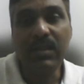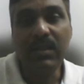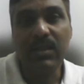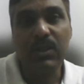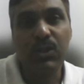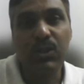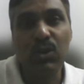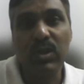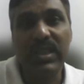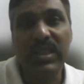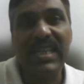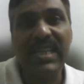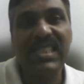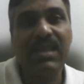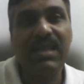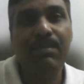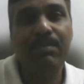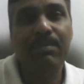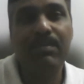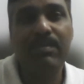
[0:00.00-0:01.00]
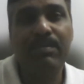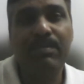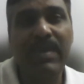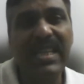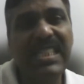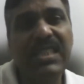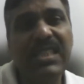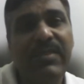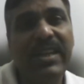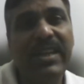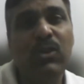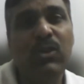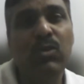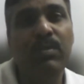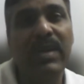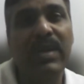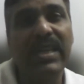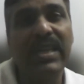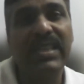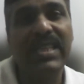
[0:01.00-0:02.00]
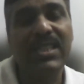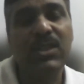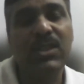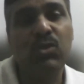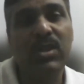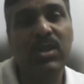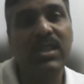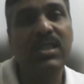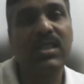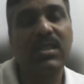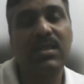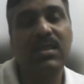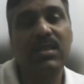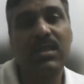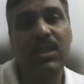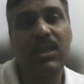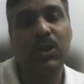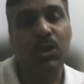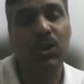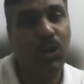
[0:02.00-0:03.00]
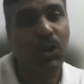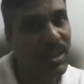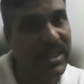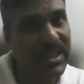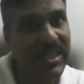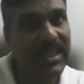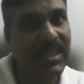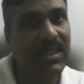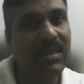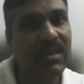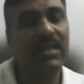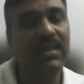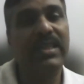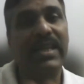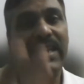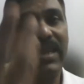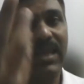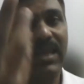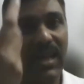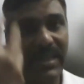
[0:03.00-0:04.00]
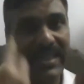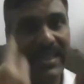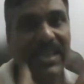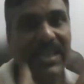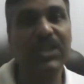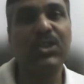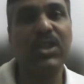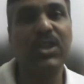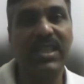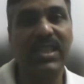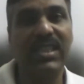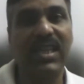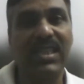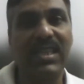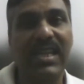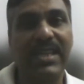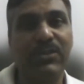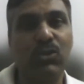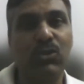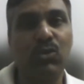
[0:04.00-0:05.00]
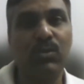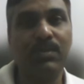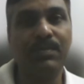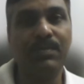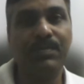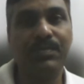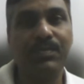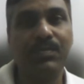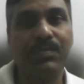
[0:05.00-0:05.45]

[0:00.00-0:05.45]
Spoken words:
So that's the best way to bring the students' curiosity, their attention in the classroom,